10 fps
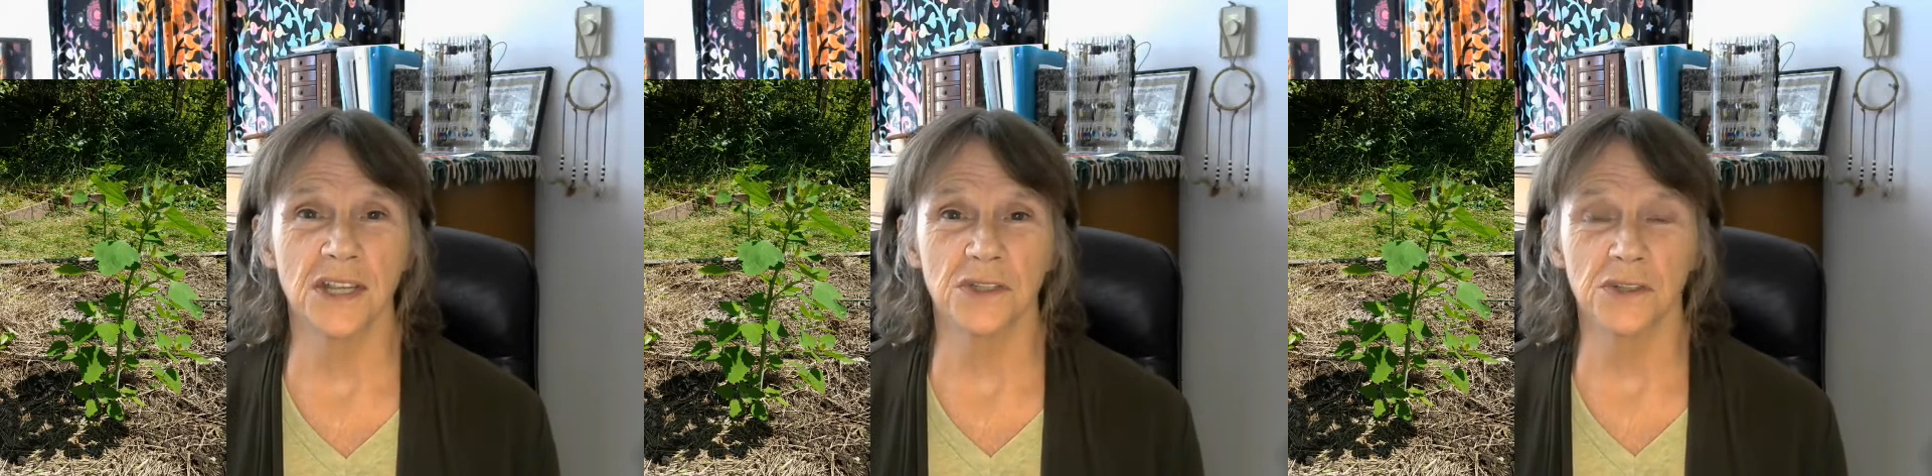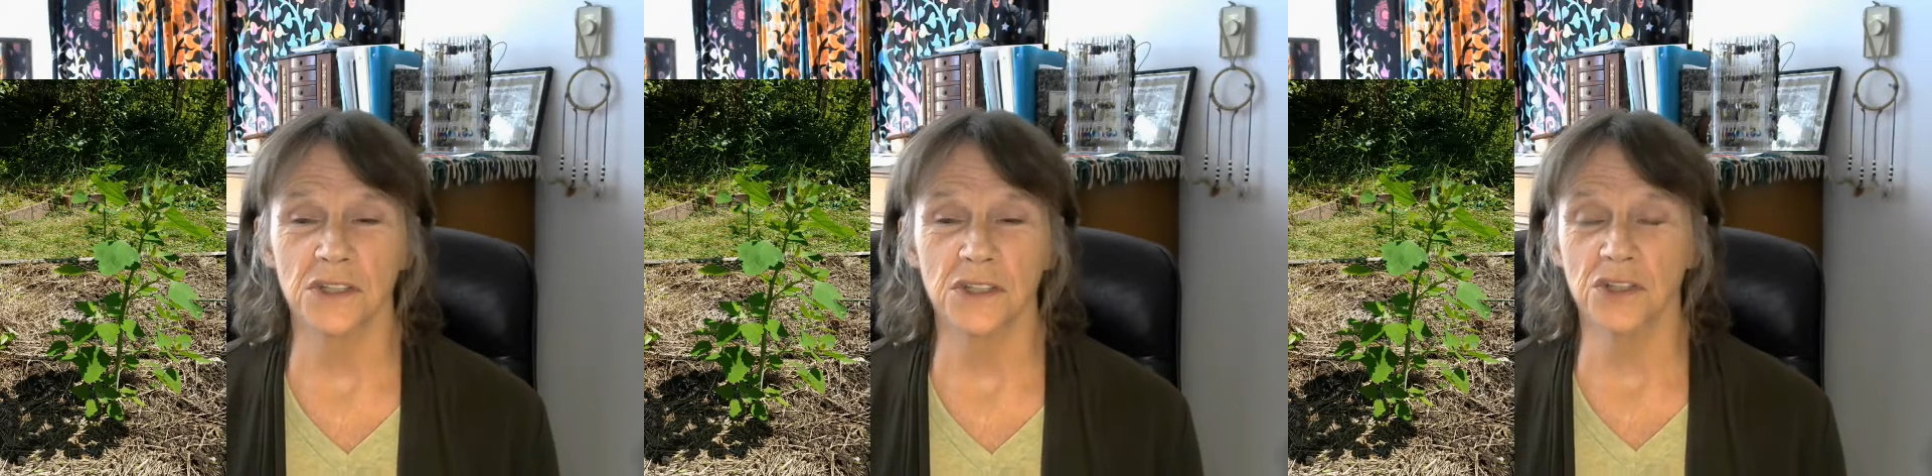and
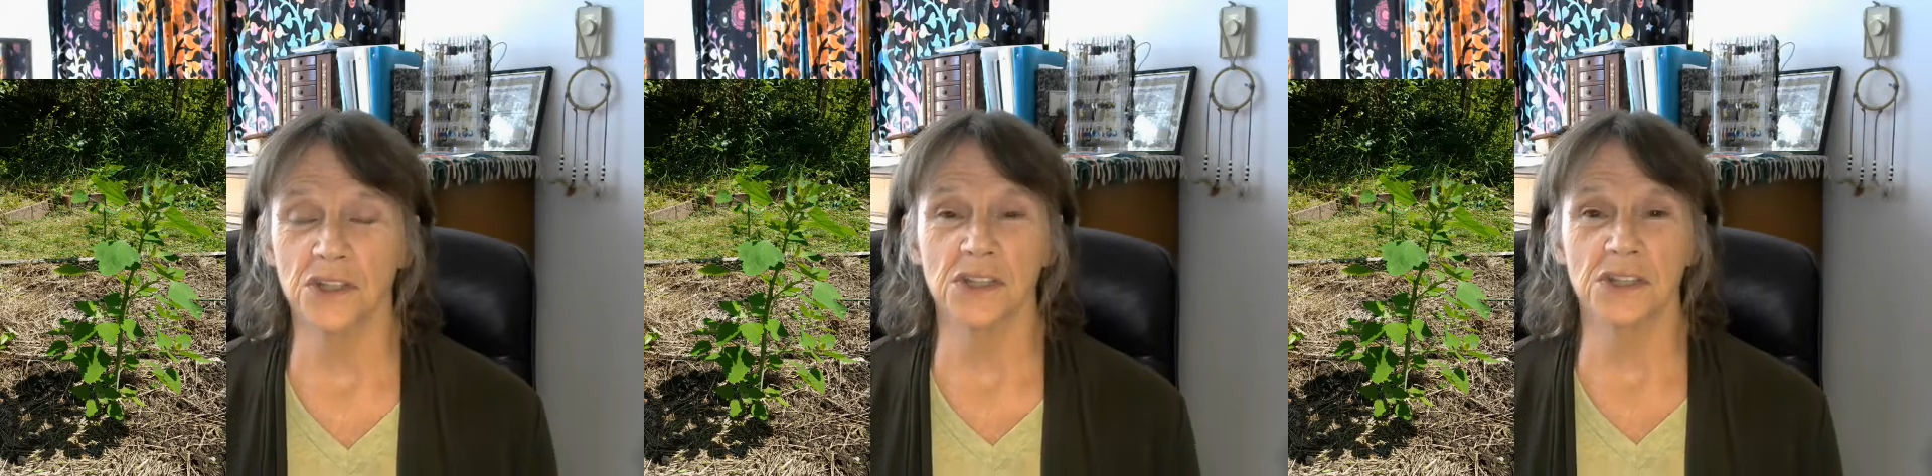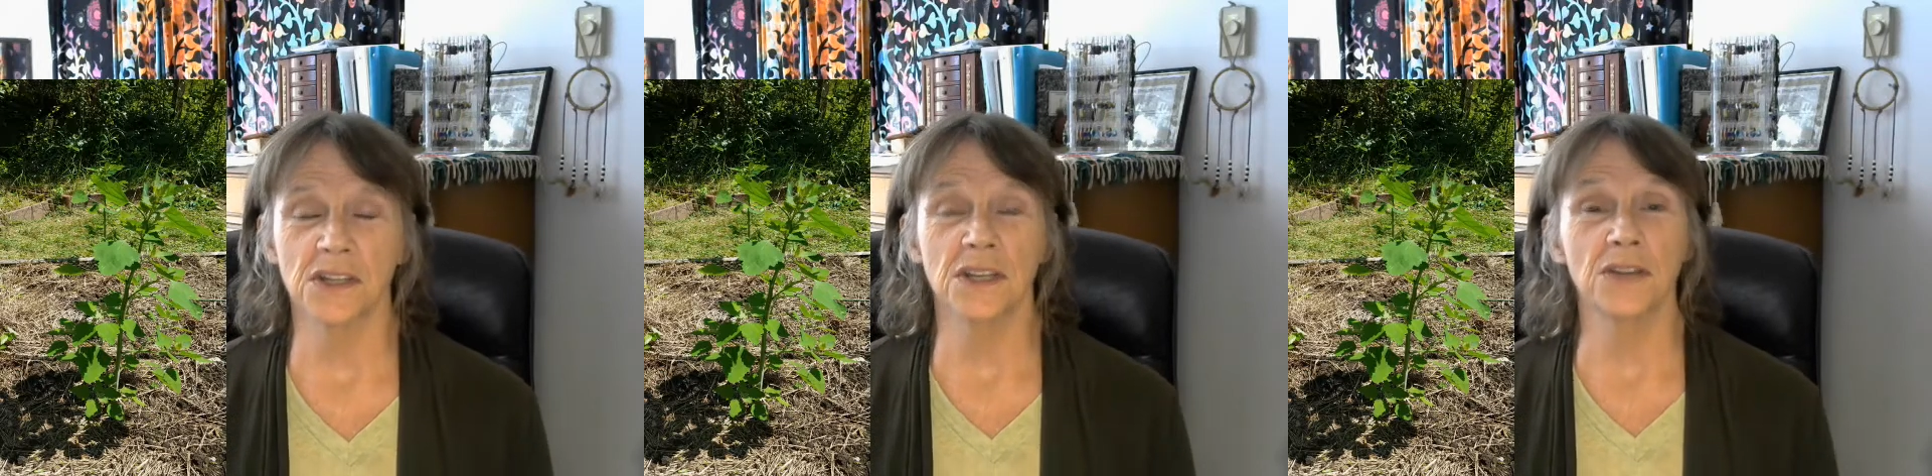delicious.
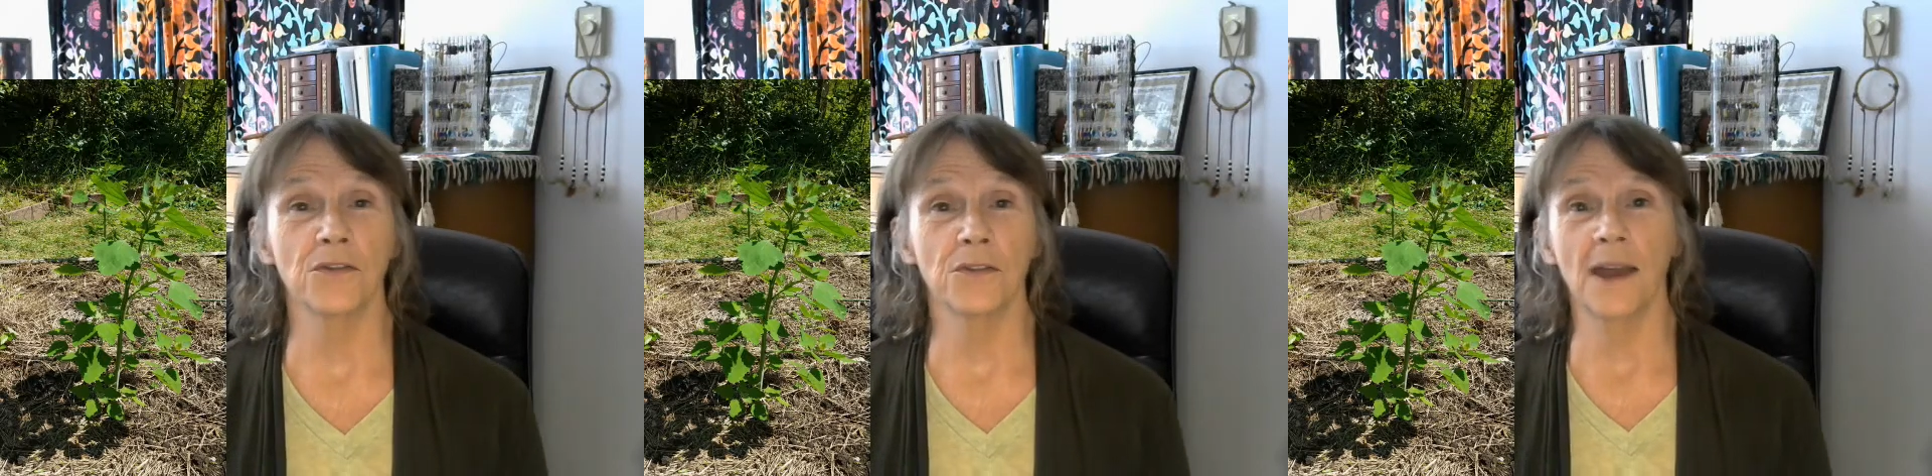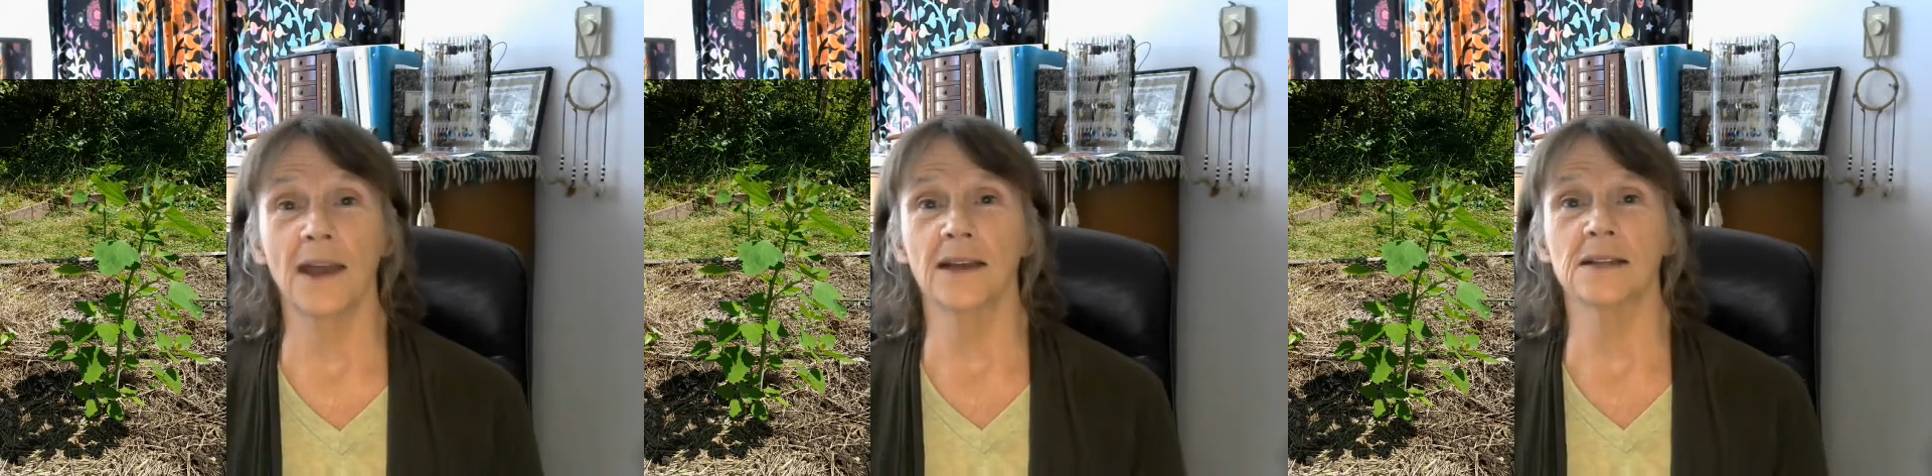And in
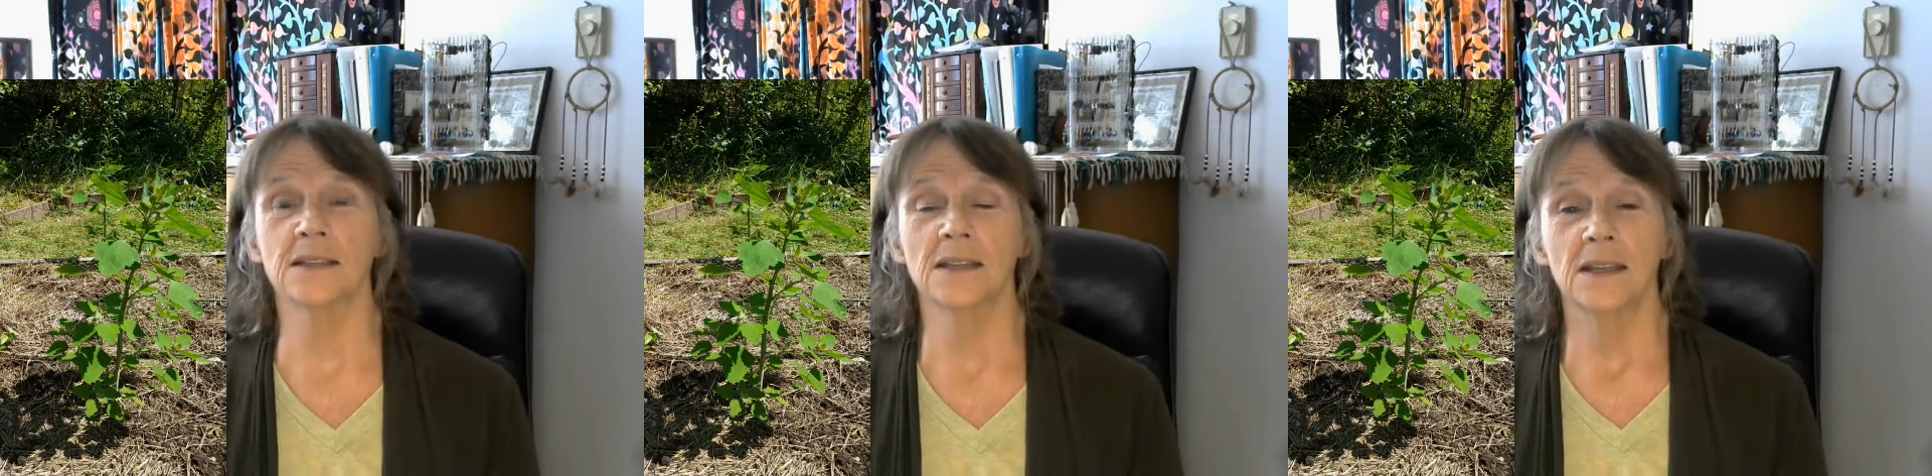fact,